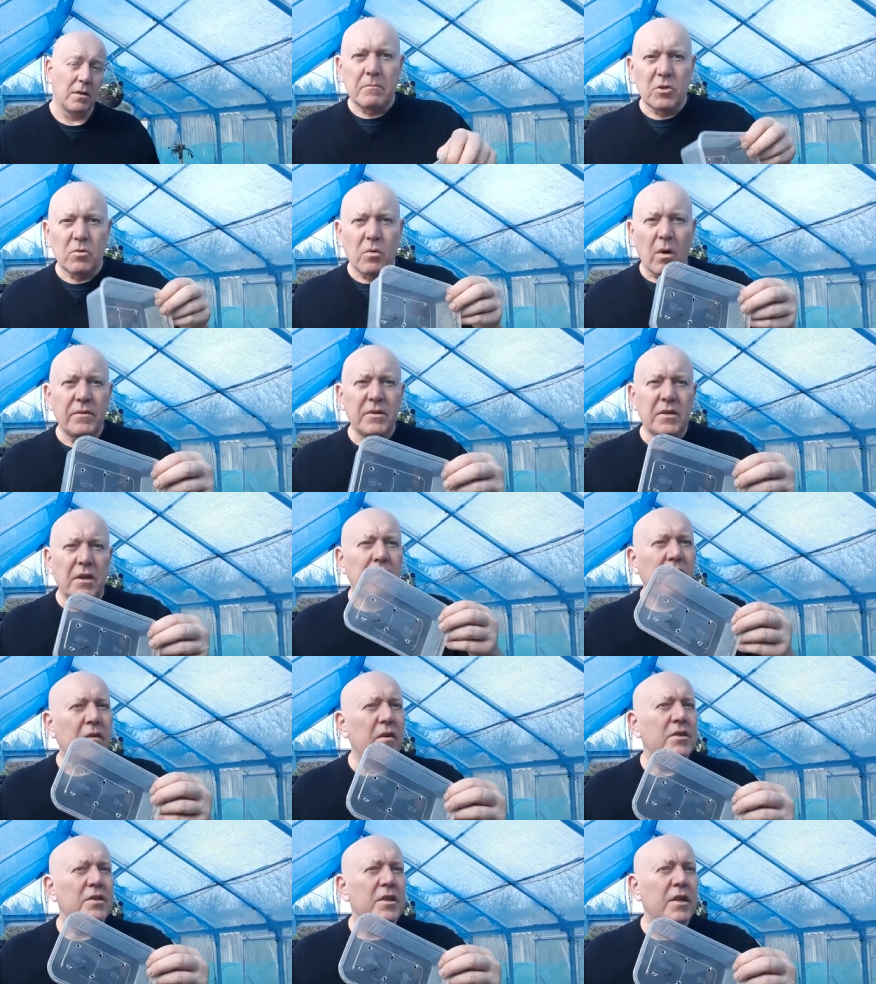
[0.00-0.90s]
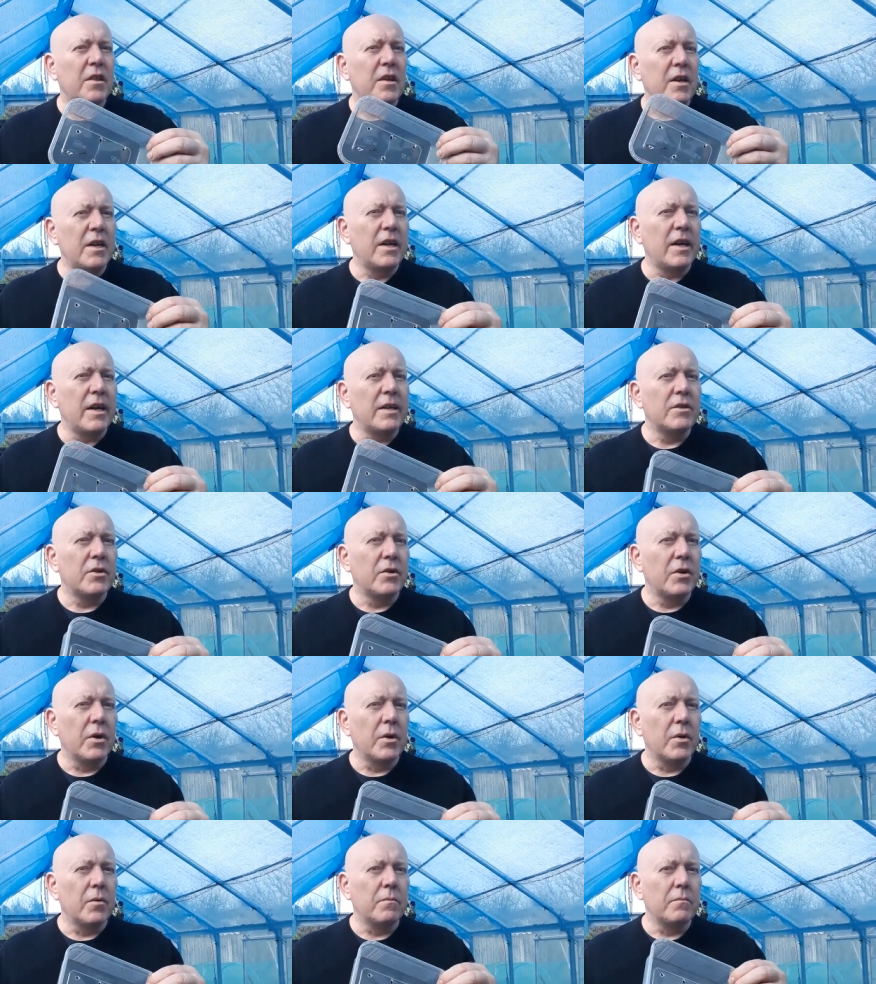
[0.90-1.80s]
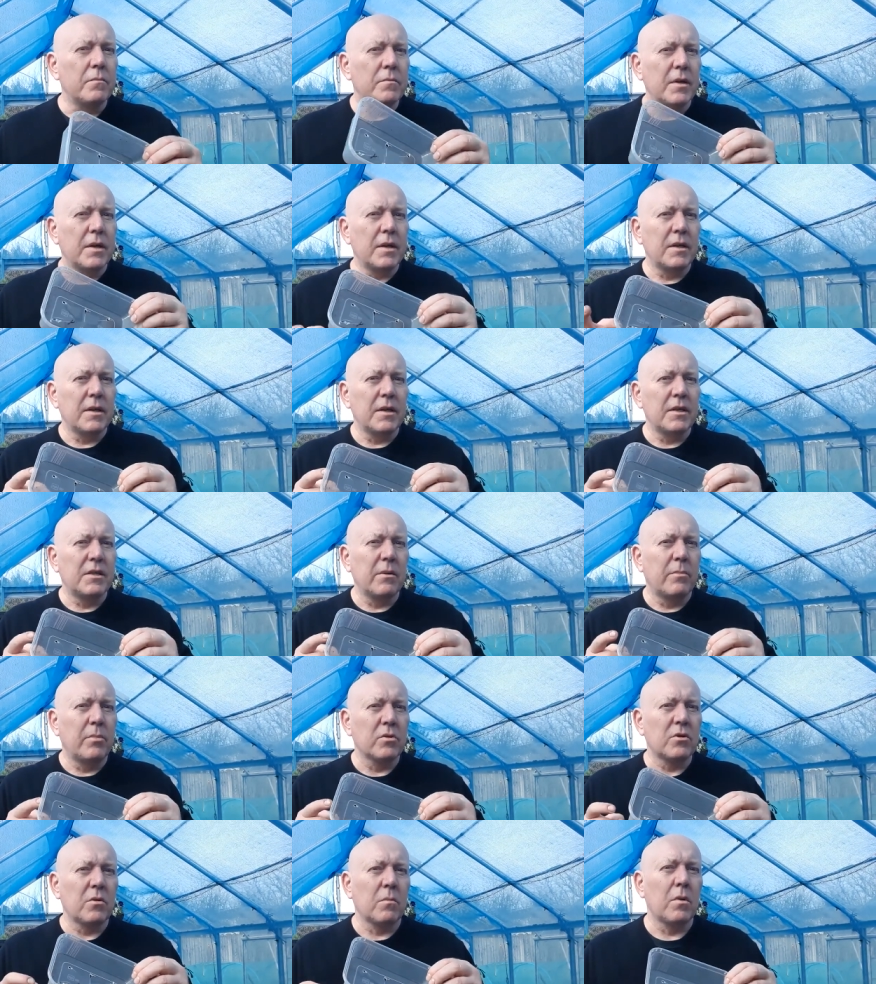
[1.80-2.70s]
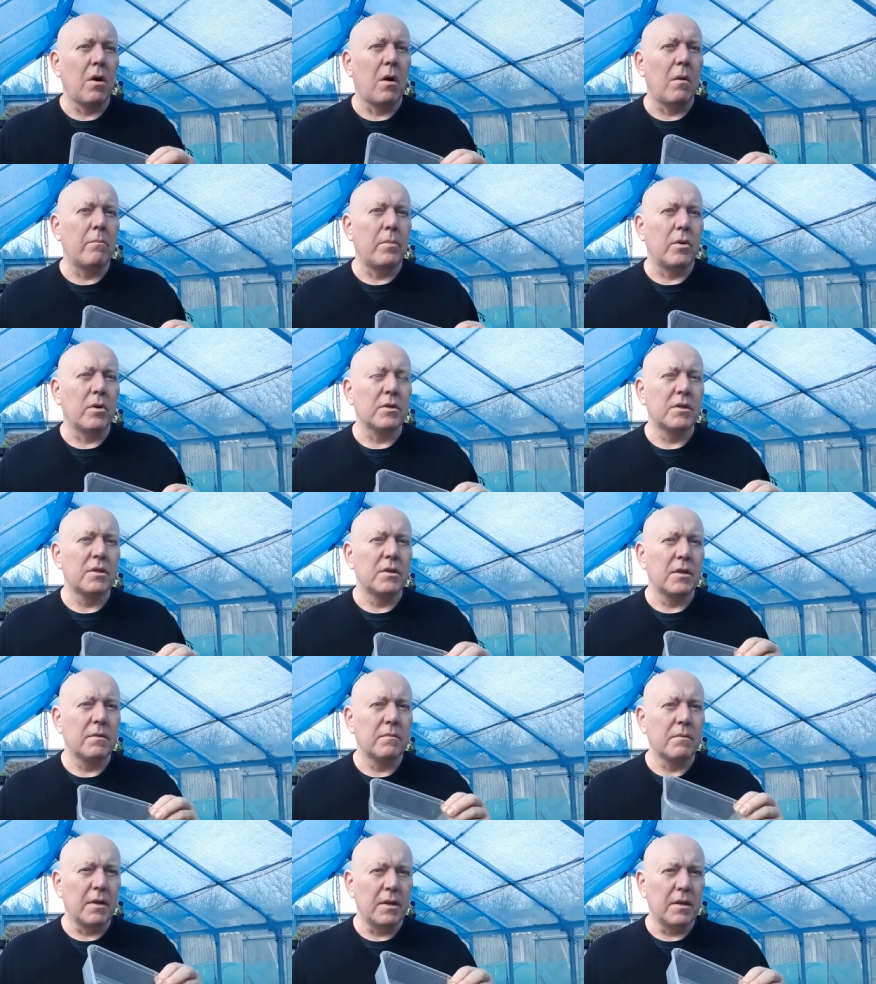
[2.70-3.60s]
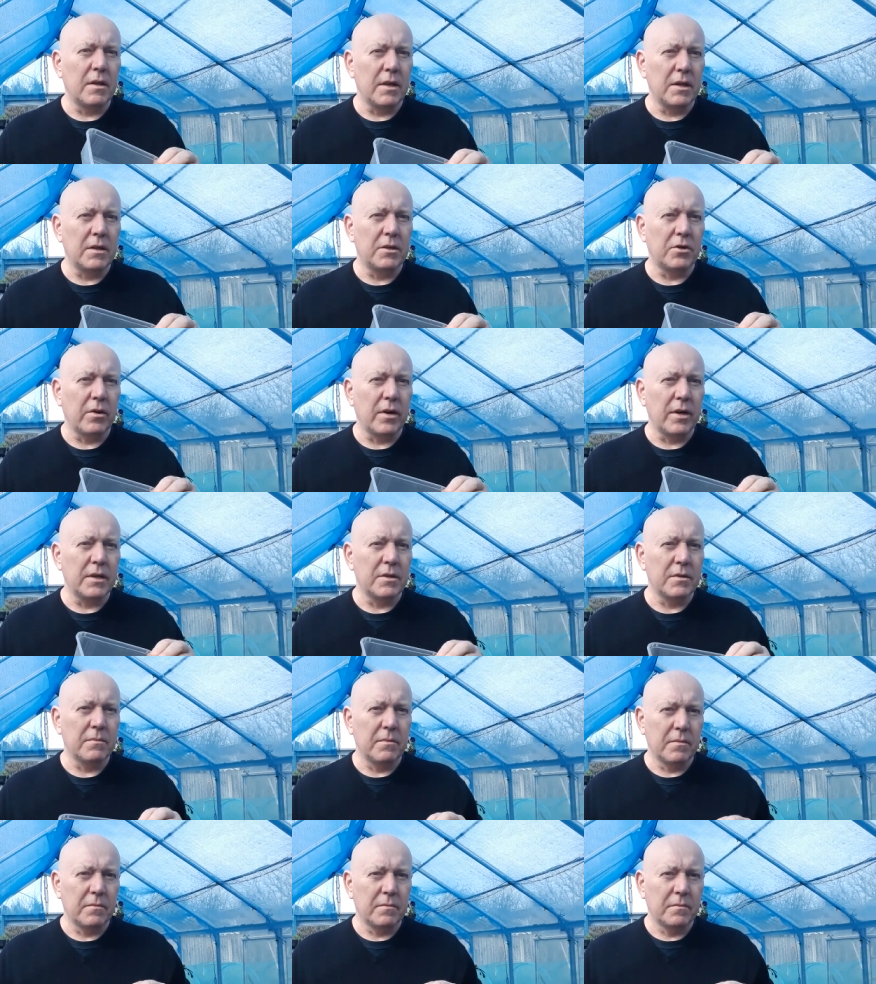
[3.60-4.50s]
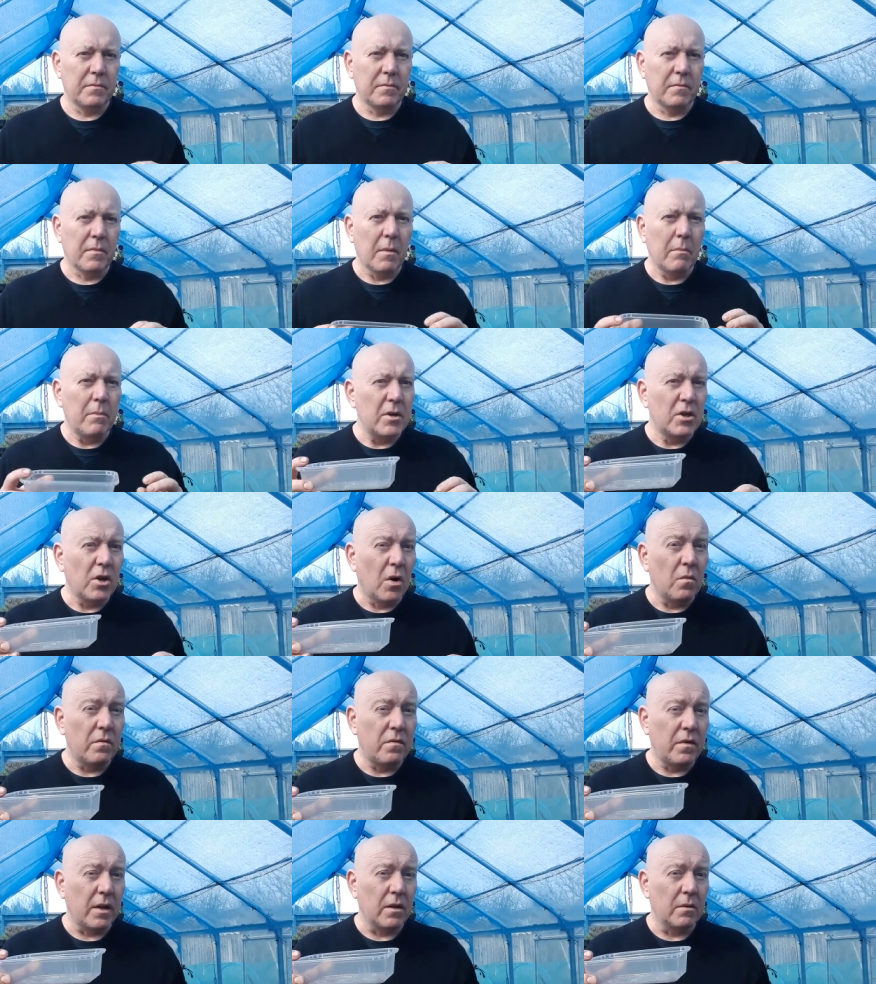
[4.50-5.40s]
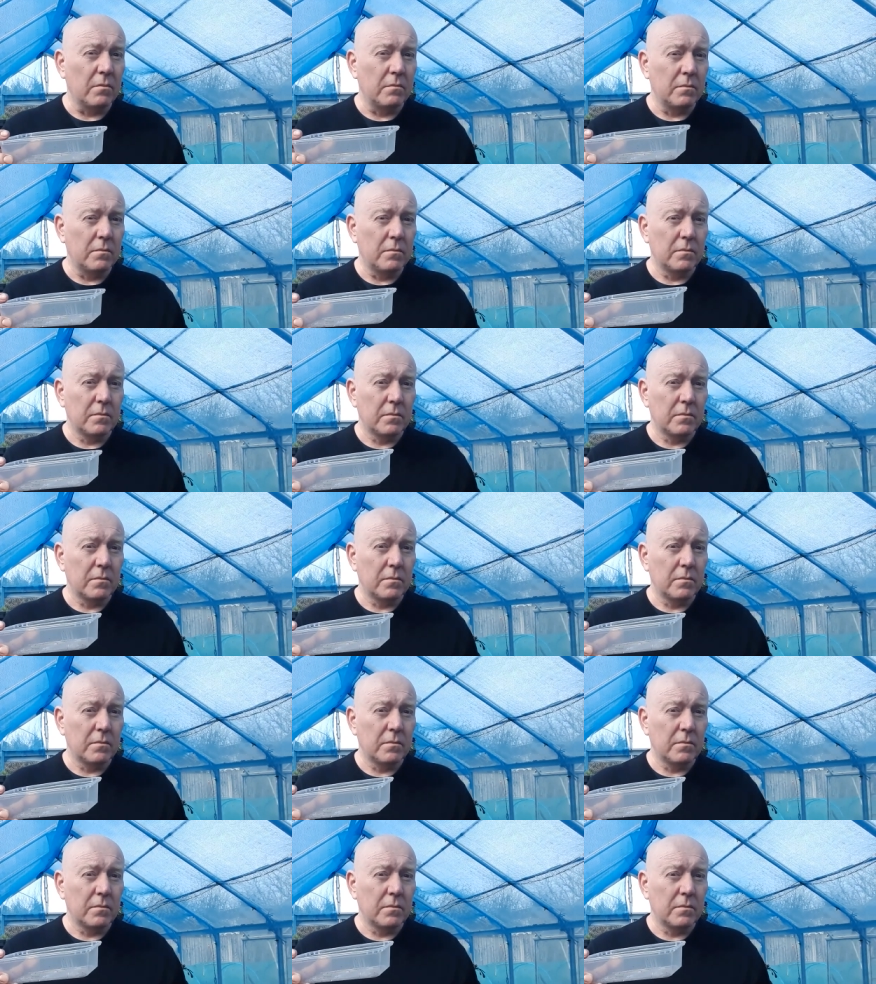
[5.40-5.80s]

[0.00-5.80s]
So obviously the first thing that you need to do is to put some compost in these trays, but don't fill them.